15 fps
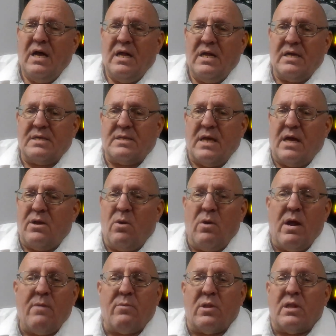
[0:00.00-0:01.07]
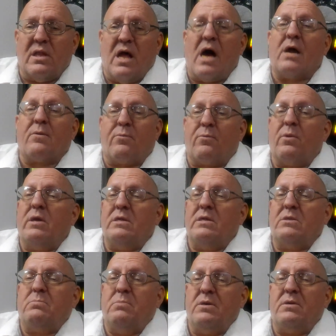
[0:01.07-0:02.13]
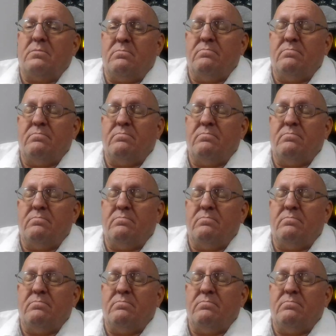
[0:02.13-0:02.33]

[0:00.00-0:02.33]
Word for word: Like I said, I don't have a lot of friends, but